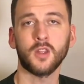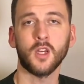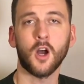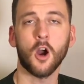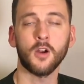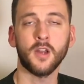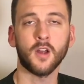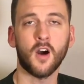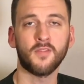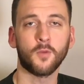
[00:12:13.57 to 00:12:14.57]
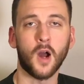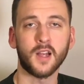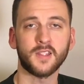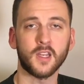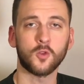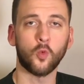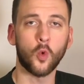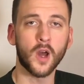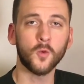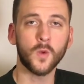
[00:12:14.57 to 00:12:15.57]
the hardening off process
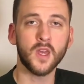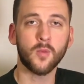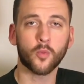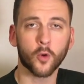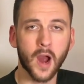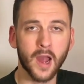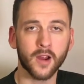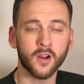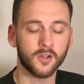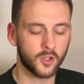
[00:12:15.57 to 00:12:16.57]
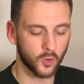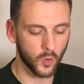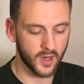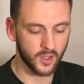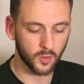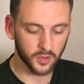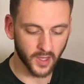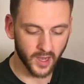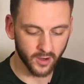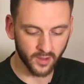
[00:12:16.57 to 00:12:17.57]
1 week prior to when you
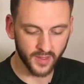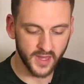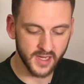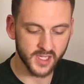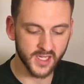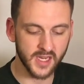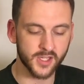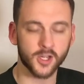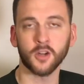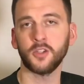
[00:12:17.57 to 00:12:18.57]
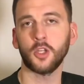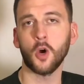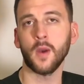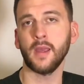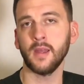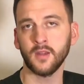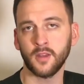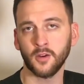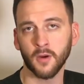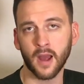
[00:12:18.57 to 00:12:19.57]
plan on these seed starts going into
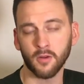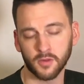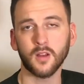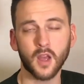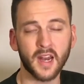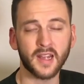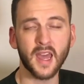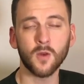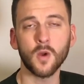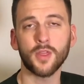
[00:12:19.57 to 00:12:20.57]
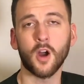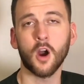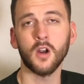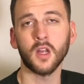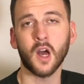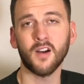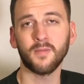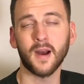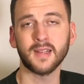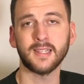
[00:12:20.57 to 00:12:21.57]
the ground. And again, with the hardening off
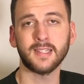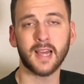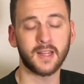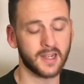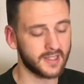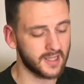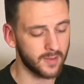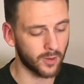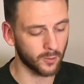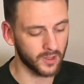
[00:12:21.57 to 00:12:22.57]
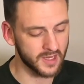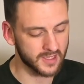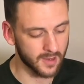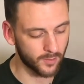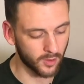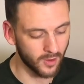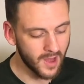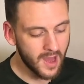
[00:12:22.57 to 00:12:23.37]
process, I like to keep it really simple.